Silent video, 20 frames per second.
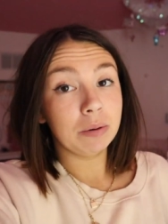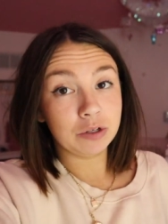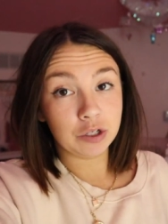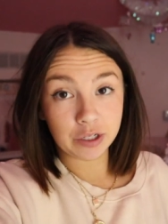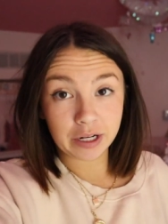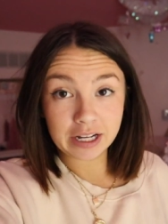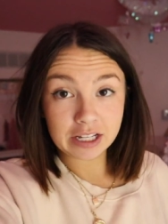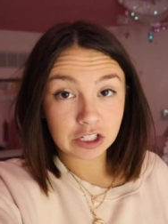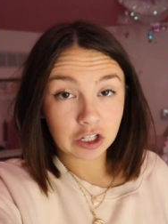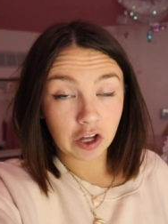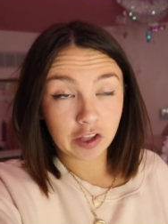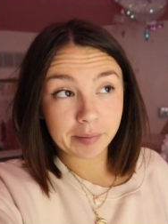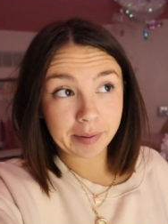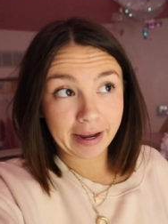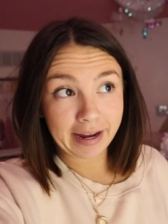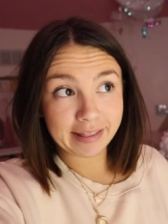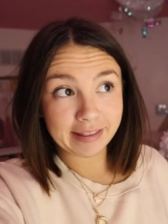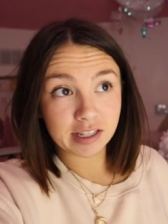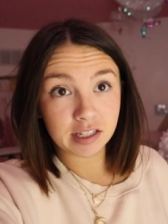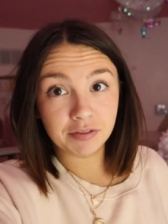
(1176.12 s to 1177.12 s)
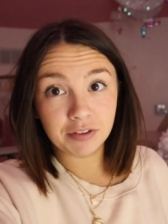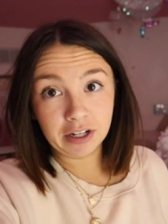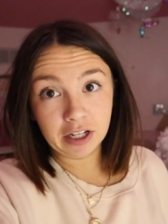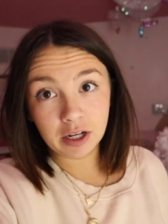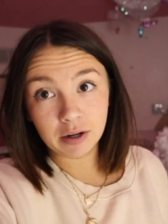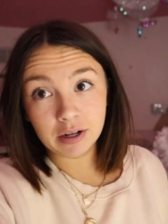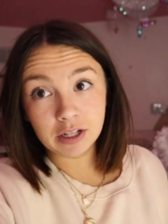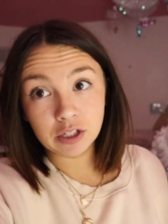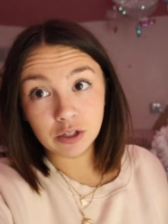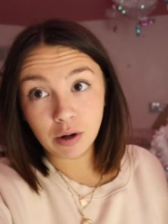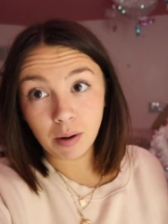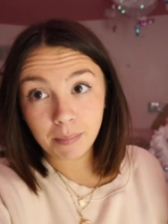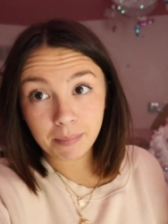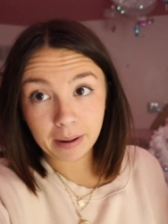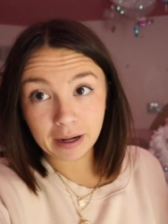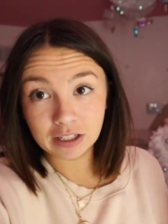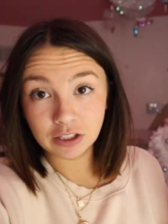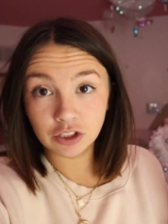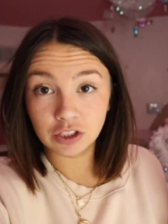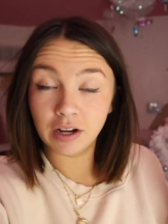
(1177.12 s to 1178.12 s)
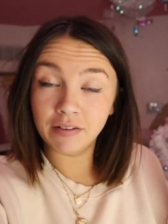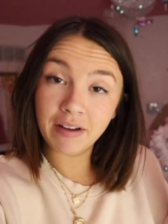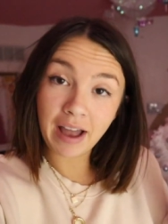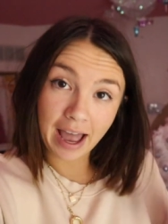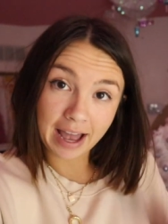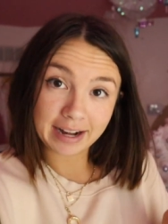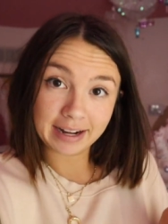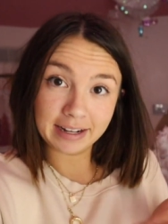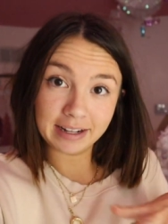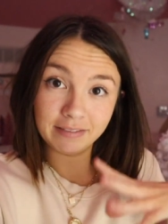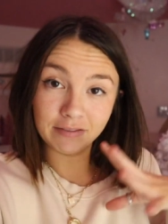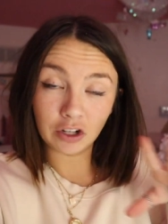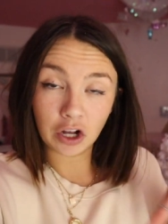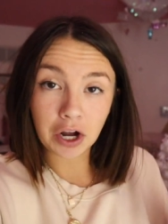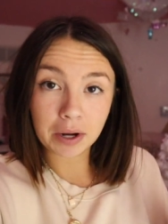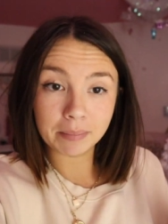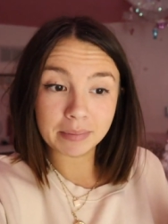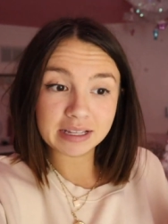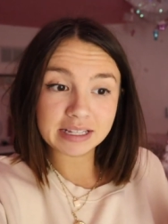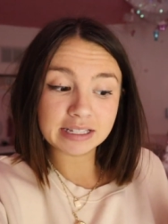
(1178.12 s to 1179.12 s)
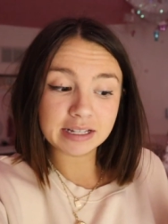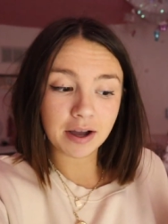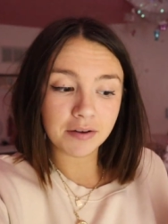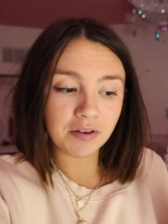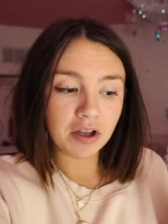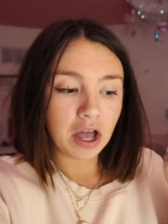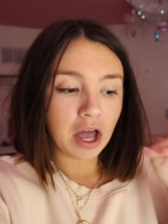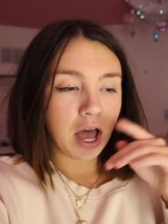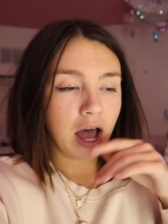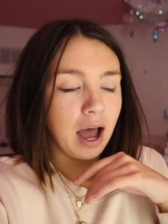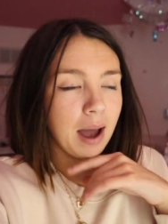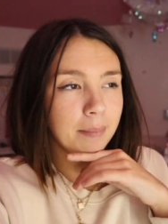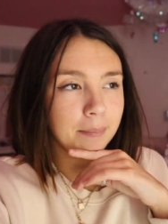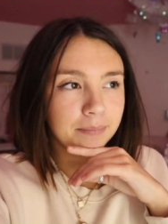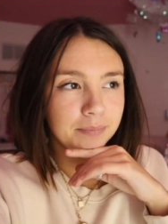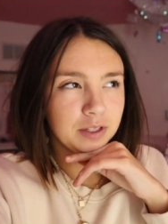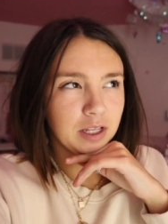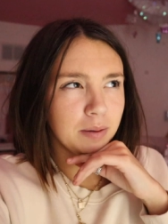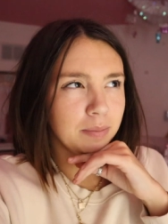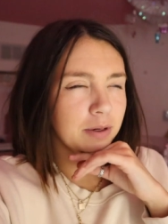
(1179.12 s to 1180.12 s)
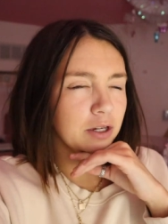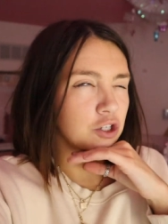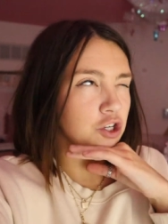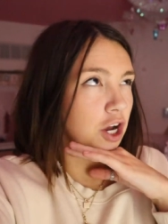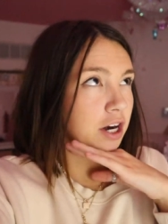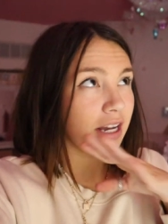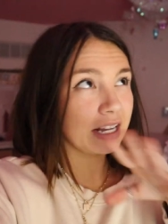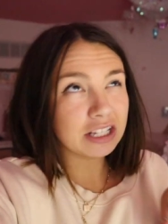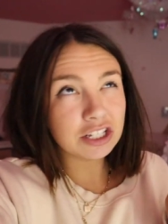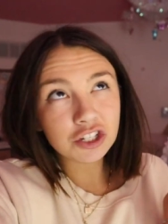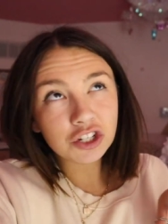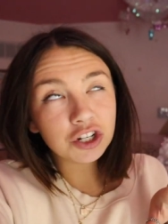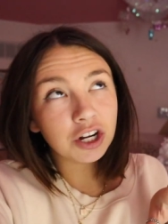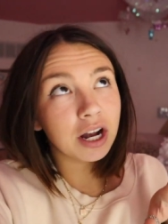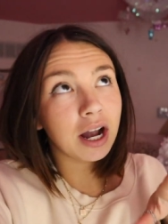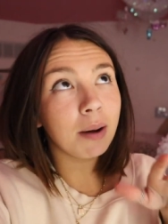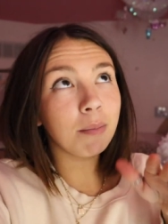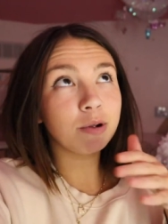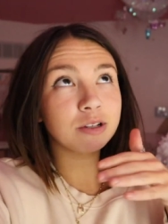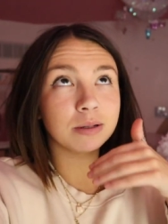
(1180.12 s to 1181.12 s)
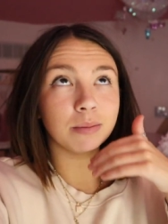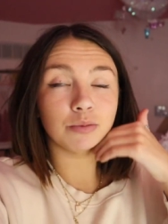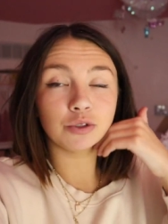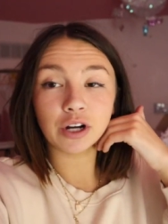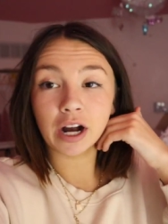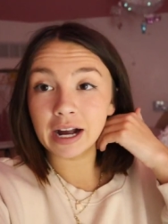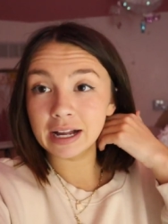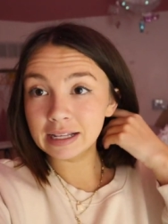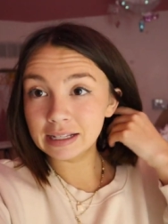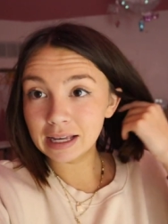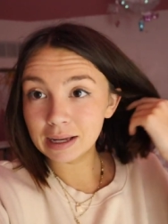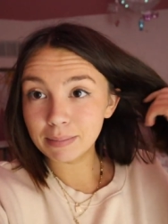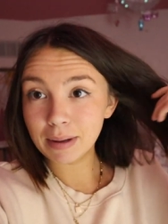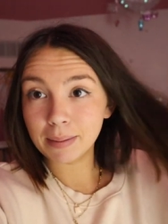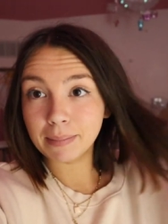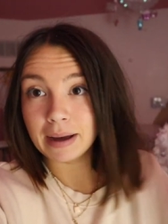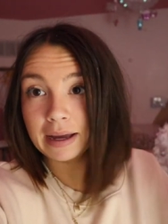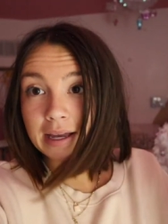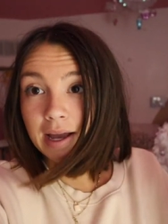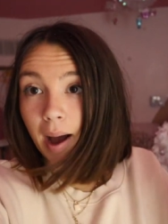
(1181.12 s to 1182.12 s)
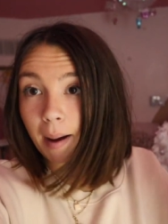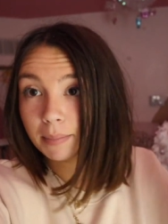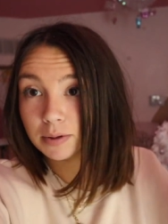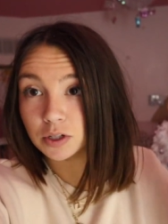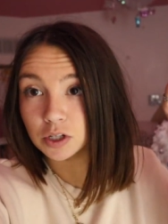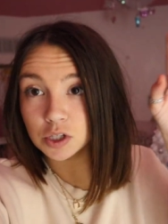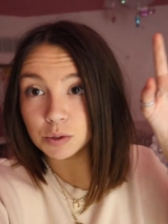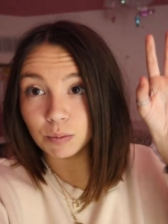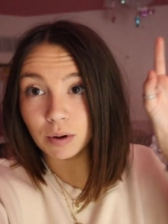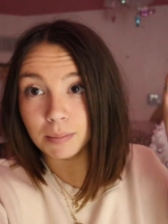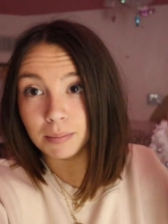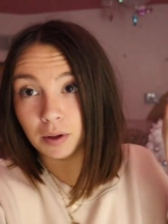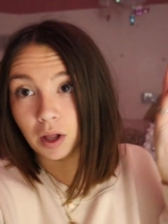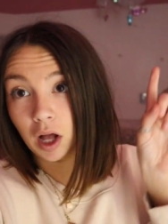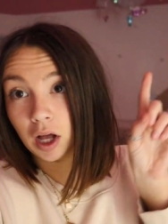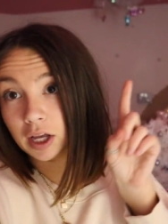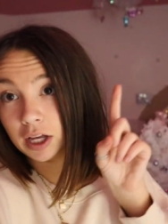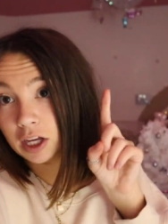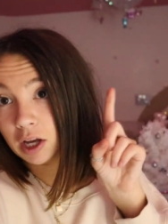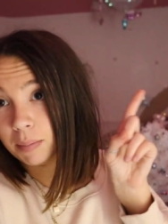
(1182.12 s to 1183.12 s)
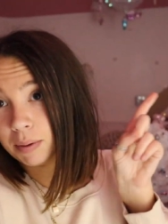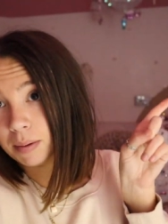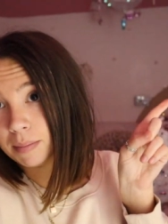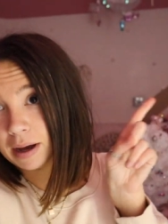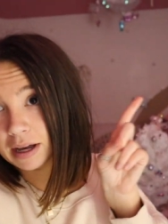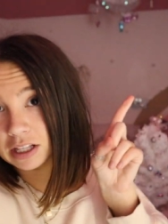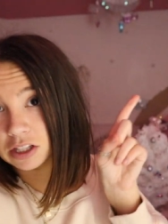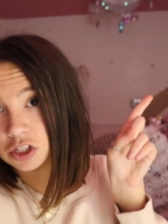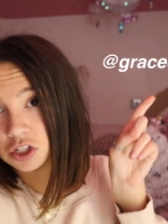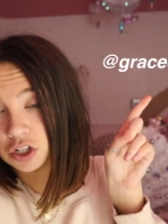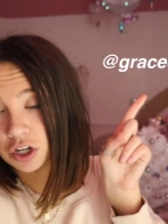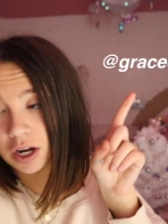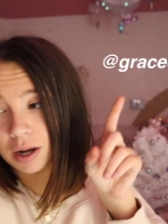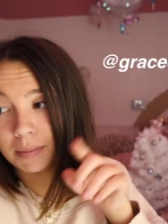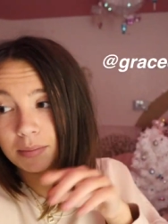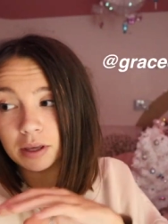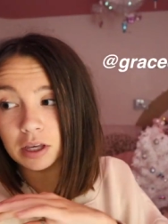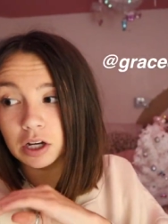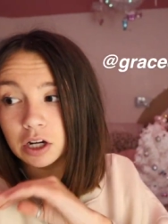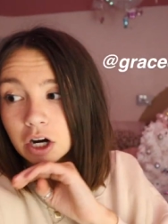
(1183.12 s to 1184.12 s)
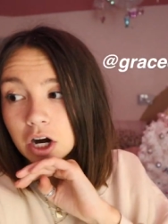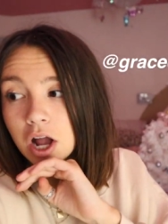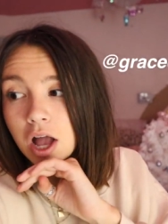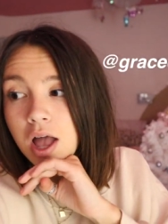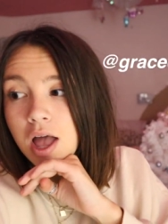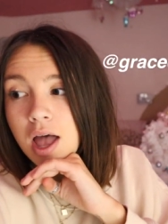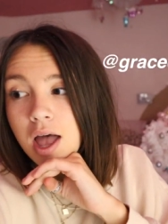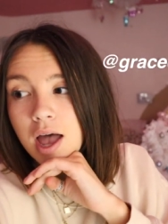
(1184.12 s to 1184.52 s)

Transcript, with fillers: which you guys saw in the beginning of this video and do a bunch of editing Vlogmas stuff. I did a picture on Instagram, which I'm trying to like make my captions more bloggy. I'll put my Instagram here.